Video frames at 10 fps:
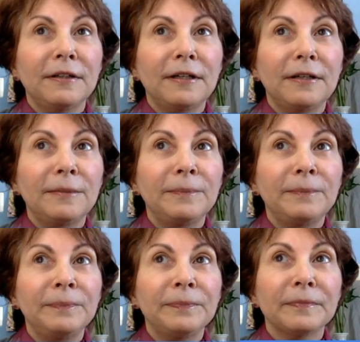
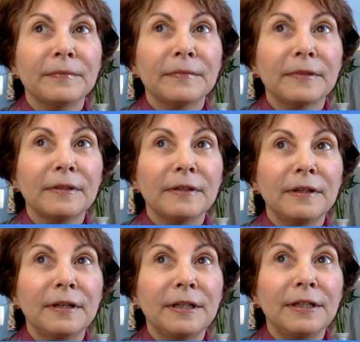I
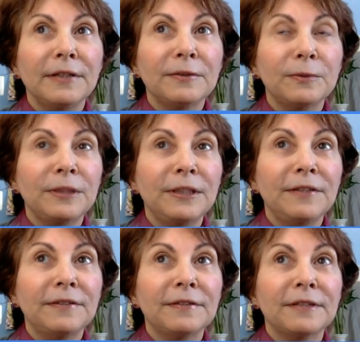guess,
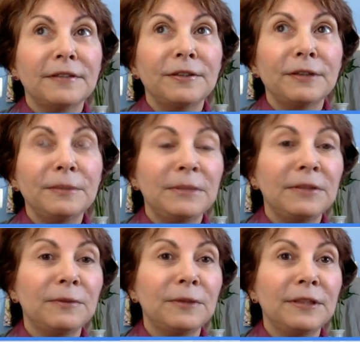20th century,
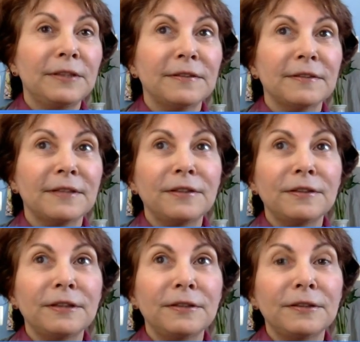mid-20th
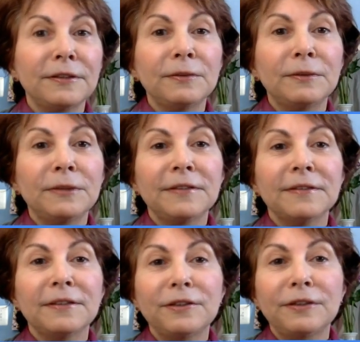century, early 20th
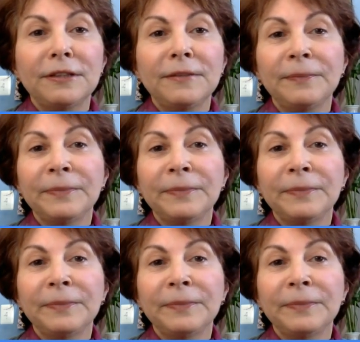century